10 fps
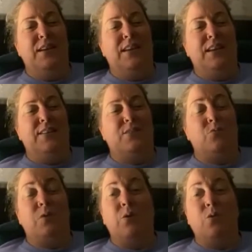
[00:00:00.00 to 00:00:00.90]
is a
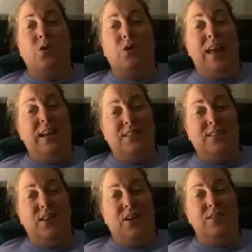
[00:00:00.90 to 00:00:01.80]
real good
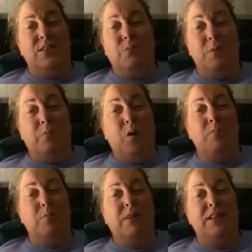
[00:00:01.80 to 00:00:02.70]
exercise that we
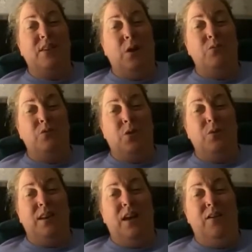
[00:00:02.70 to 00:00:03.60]
probably don't do
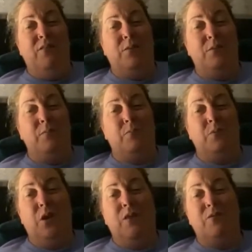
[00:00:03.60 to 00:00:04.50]
enough, that
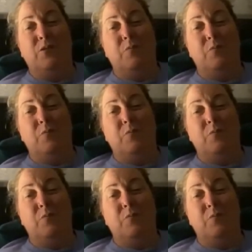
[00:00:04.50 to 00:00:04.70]
none of us